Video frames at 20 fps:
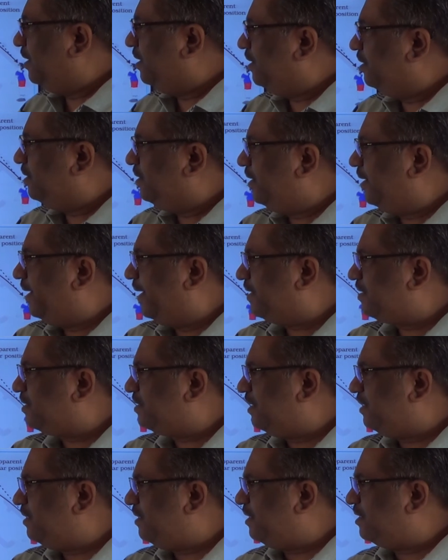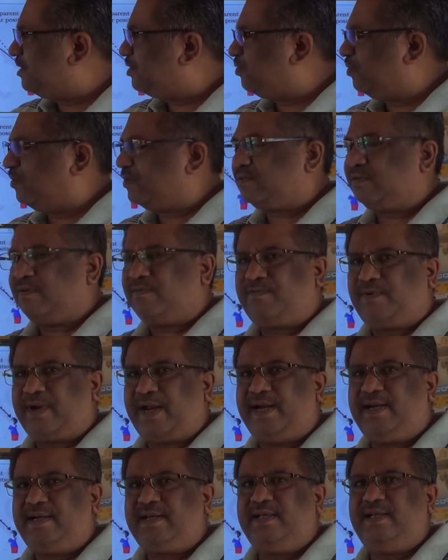the extended source of
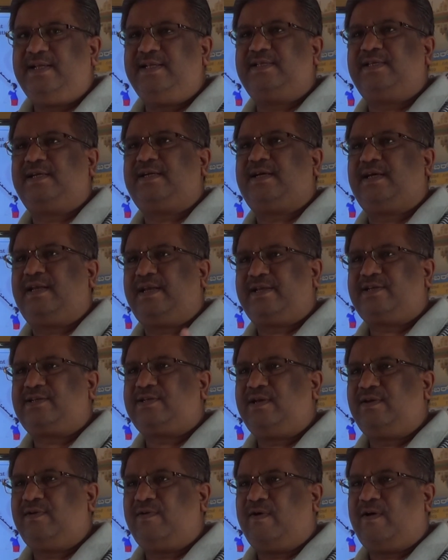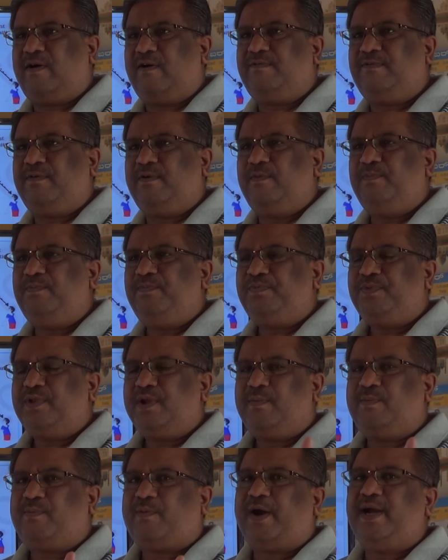light is a collection of
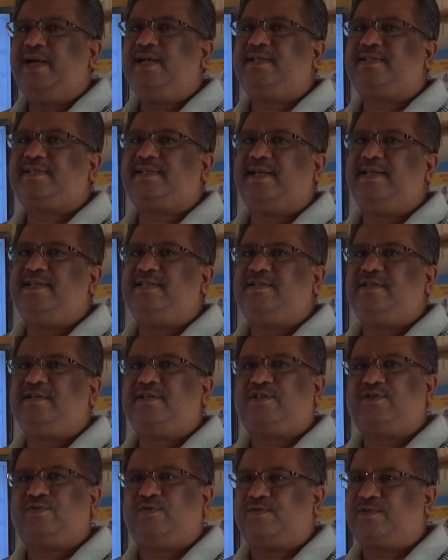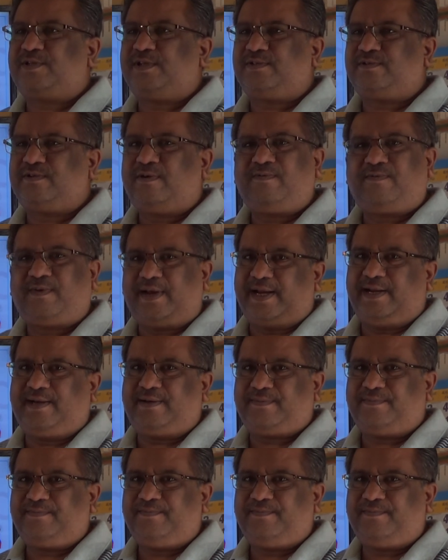point-sized sources of light.